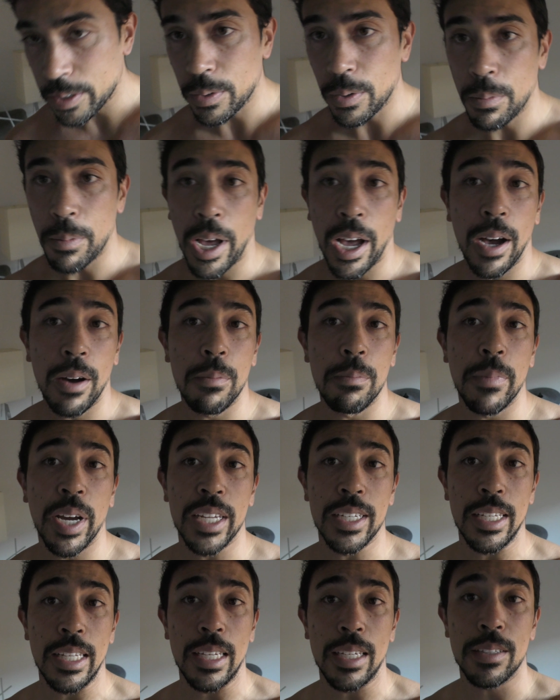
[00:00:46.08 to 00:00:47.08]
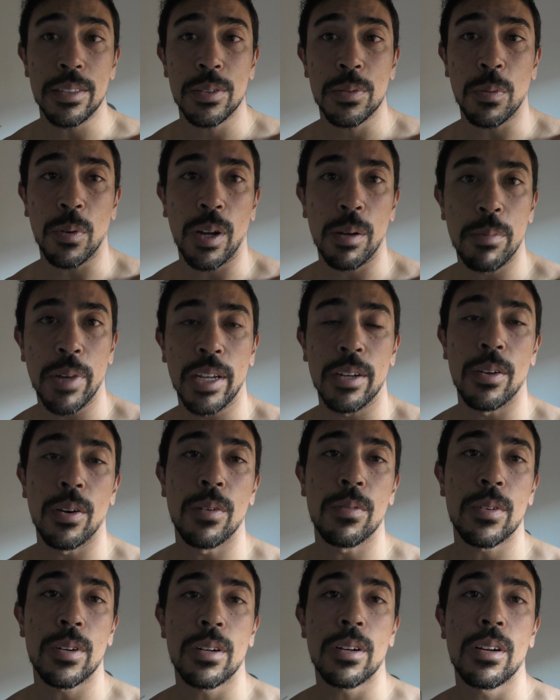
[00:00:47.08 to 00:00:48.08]
to about my knees when I bend
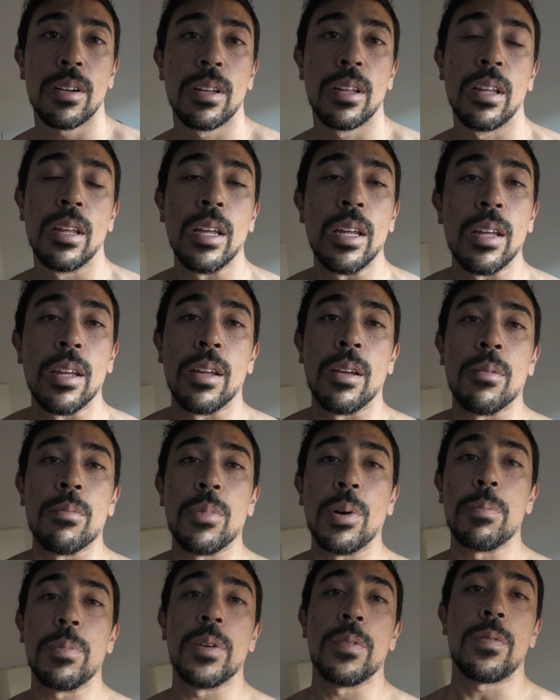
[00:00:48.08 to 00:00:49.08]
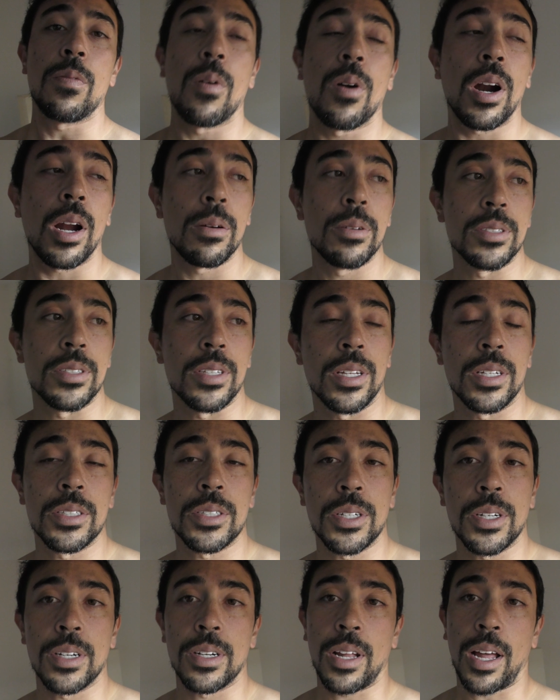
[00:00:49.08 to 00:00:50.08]
over. But before I was
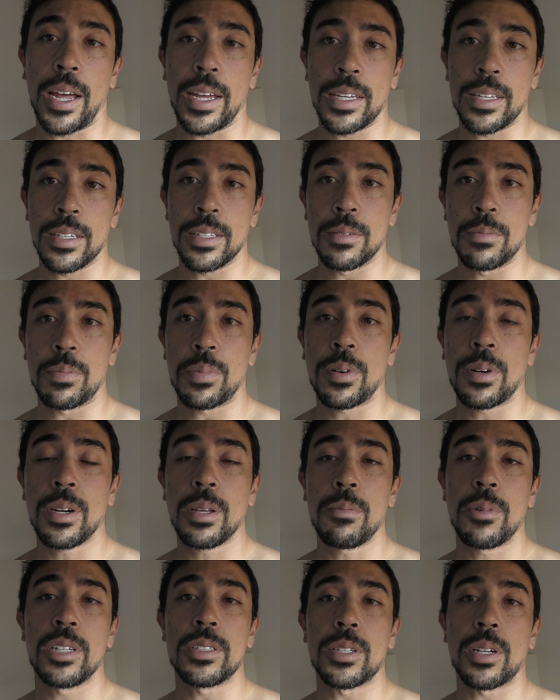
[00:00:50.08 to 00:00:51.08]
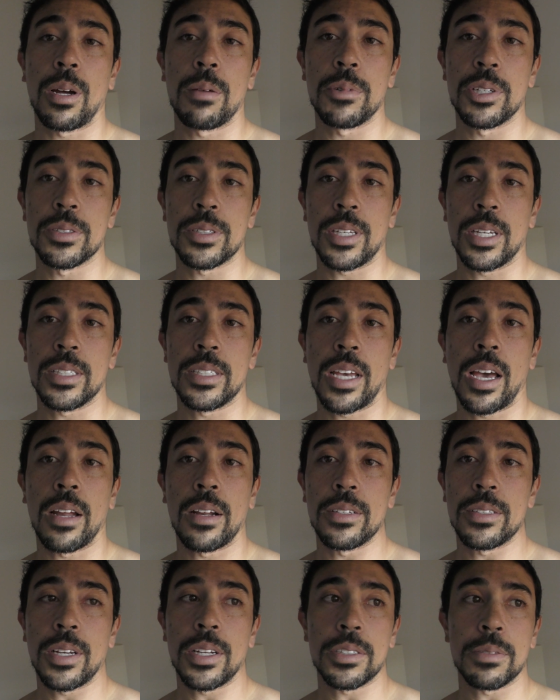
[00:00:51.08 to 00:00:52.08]
injured, I could pretty much almost get down
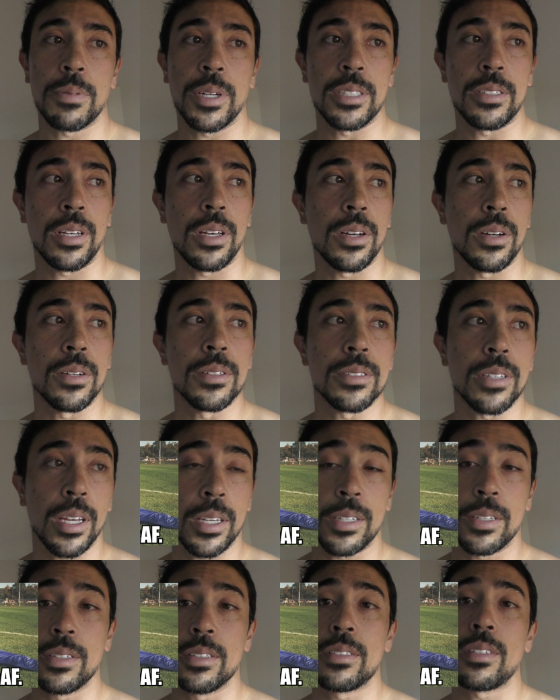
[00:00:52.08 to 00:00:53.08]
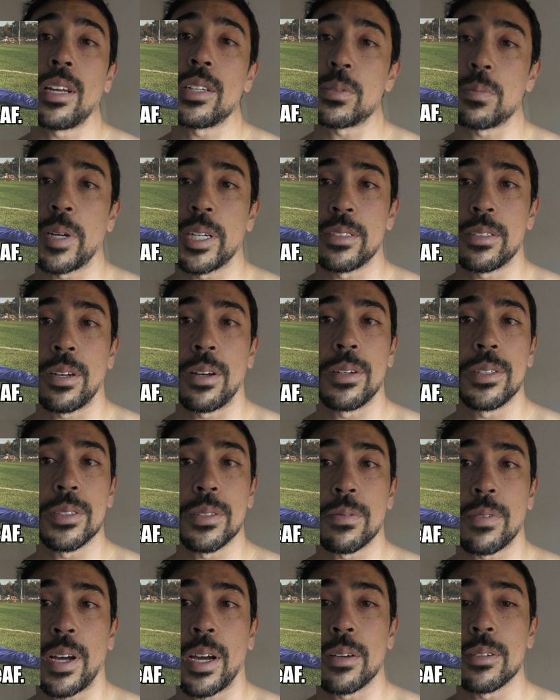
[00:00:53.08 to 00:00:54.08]
and touch my toes. I could touch my toes
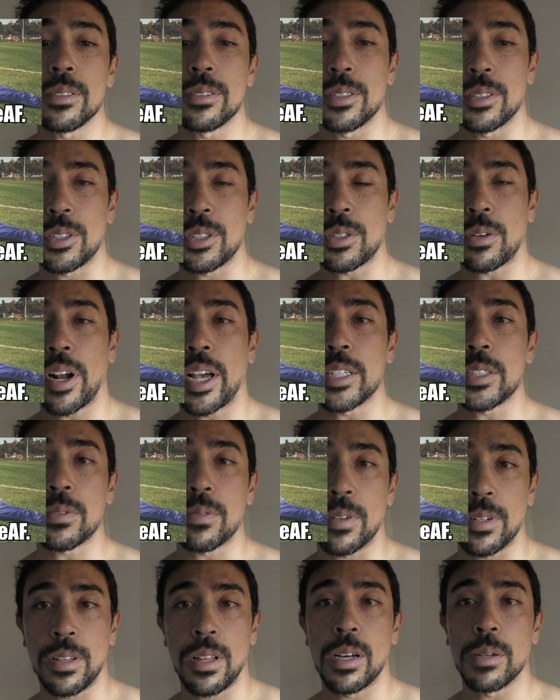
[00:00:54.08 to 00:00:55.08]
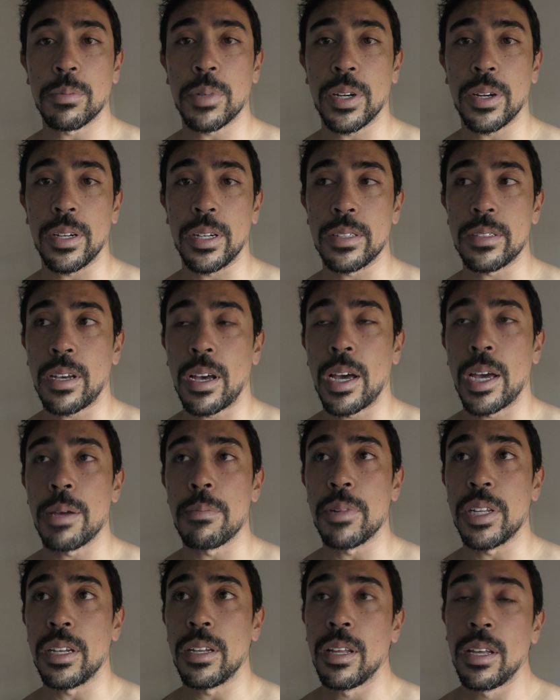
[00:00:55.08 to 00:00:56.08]
if I was to stretch for a long period of
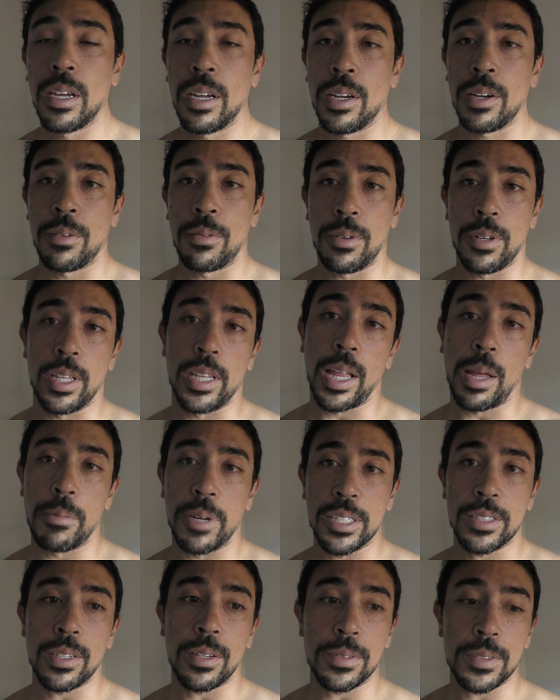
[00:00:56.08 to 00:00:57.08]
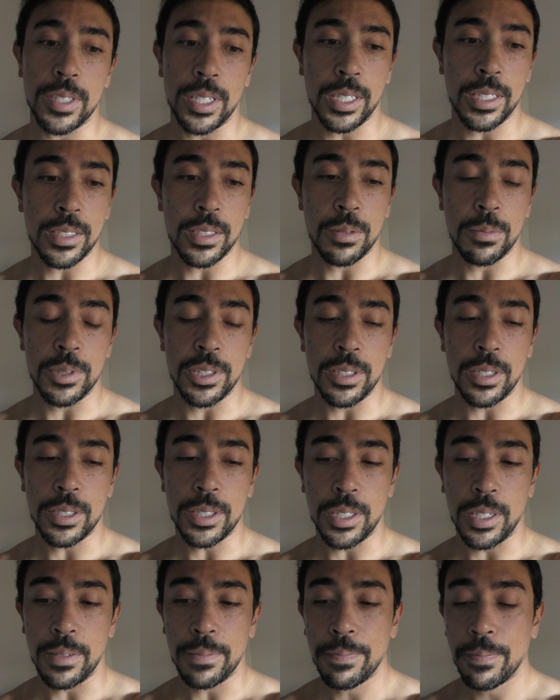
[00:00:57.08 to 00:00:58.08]
time and really let myself sink into the
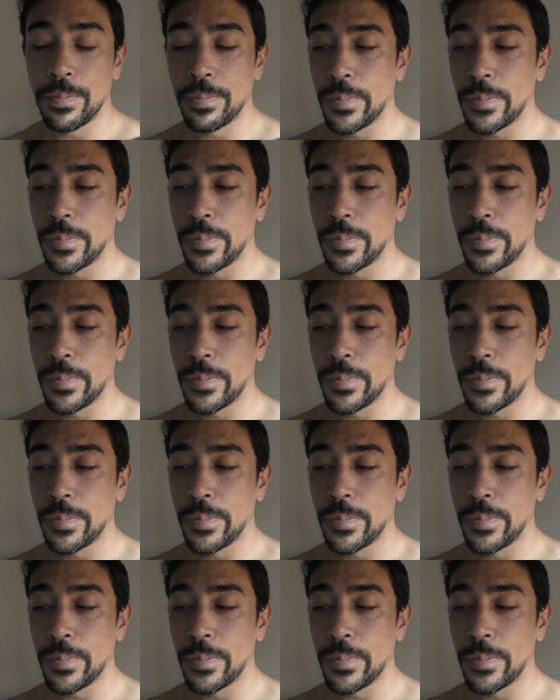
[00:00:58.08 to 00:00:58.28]
position.